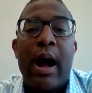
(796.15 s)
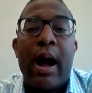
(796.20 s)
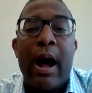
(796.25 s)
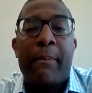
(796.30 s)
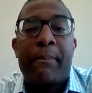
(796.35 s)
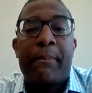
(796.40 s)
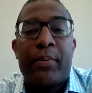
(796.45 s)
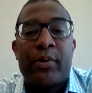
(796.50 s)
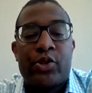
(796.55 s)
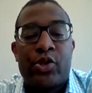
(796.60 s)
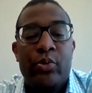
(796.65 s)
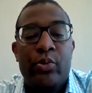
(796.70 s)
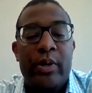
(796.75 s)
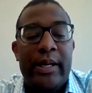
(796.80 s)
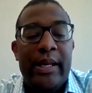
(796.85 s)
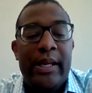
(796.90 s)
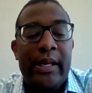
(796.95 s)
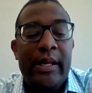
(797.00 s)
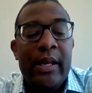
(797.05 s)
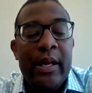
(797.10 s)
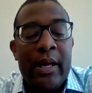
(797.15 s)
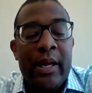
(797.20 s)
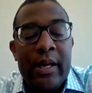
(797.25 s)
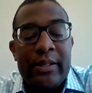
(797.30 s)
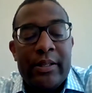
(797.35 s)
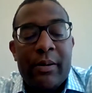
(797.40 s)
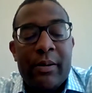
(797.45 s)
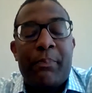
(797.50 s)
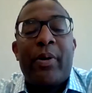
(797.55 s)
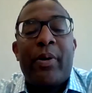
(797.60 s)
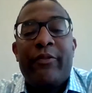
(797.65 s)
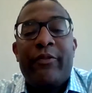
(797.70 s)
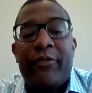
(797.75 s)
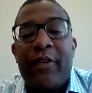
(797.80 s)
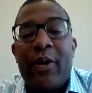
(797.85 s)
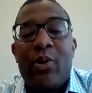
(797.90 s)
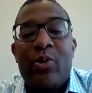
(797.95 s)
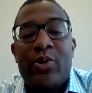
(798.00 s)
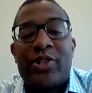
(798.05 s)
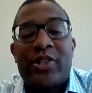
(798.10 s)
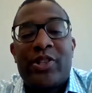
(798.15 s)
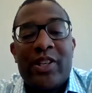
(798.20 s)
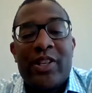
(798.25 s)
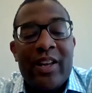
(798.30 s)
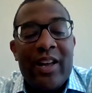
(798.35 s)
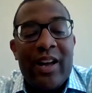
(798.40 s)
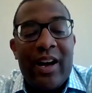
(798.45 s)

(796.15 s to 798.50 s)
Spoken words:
opportunity to bring folks